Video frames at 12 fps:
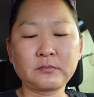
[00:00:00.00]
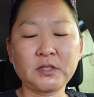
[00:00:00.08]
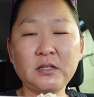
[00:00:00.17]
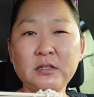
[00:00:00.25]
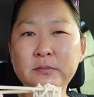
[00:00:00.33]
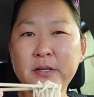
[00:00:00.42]

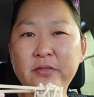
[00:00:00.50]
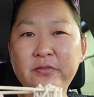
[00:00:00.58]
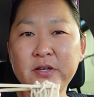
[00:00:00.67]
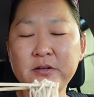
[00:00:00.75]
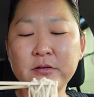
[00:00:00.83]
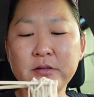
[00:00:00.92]
little bit
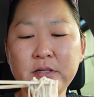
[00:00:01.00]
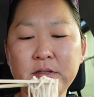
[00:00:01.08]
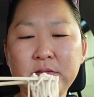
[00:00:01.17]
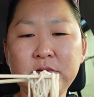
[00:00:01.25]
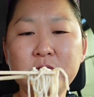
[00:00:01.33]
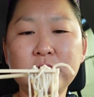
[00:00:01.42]
thicker
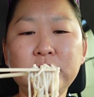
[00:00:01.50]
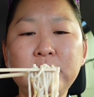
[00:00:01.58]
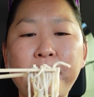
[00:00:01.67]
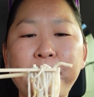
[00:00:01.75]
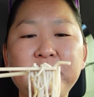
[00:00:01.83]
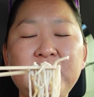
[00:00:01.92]
in noodle
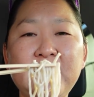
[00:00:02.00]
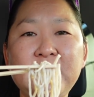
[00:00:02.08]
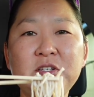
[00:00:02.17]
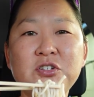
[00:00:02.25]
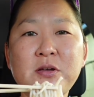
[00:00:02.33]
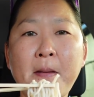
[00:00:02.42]

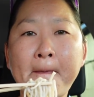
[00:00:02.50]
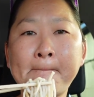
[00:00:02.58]
gauge,